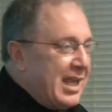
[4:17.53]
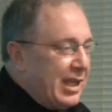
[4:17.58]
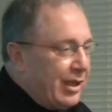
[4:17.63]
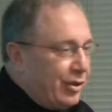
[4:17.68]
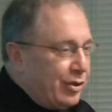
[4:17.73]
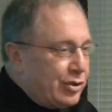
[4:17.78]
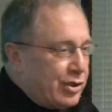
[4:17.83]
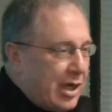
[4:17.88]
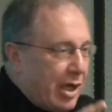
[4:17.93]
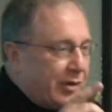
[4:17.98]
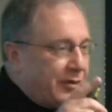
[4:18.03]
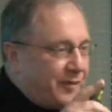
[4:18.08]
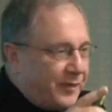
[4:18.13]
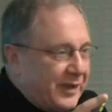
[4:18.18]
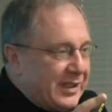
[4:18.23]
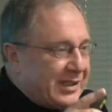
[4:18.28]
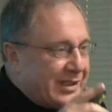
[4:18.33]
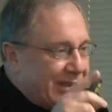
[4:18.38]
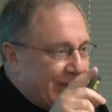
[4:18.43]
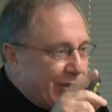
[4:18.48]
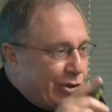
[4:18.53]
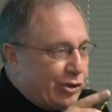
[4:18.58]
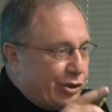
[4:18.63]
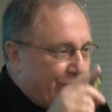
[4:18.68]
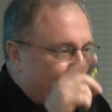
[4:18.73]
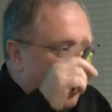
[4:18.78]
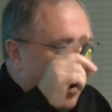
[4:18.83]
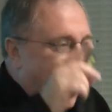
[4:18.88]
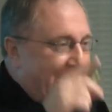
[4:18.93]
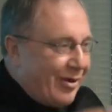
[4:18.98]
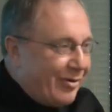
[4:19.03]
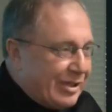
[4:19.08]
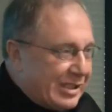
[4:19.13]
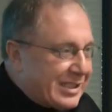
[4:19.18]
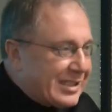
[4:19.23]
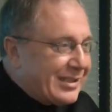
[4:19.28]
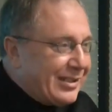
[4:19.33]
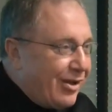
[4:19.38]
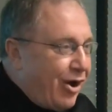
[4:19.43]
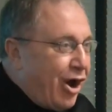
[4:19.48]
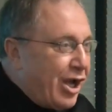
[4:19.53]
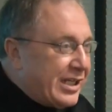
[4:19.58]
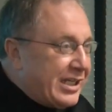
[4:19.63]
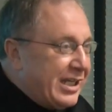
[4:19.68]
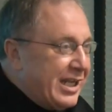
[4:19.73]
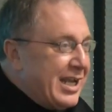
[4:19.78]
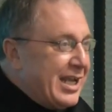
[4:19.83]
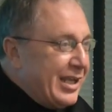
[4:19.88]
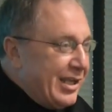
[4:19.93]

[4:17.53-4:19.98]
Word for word: you don't fit into two-hour slot,